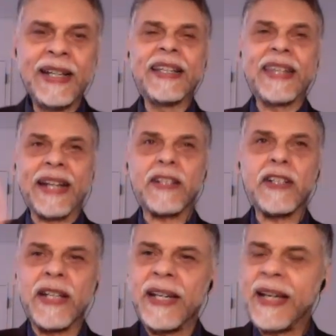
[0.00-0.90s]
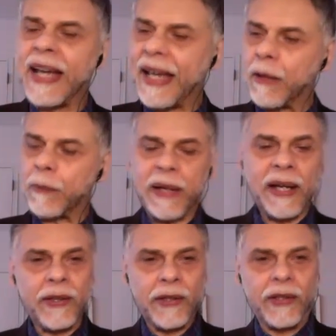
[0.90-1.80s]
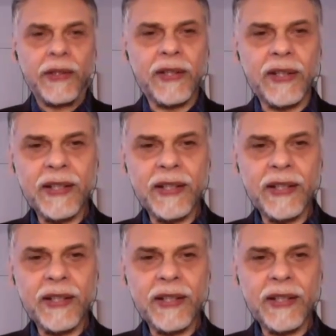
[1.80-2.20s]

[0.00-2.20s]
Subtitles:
that could help others.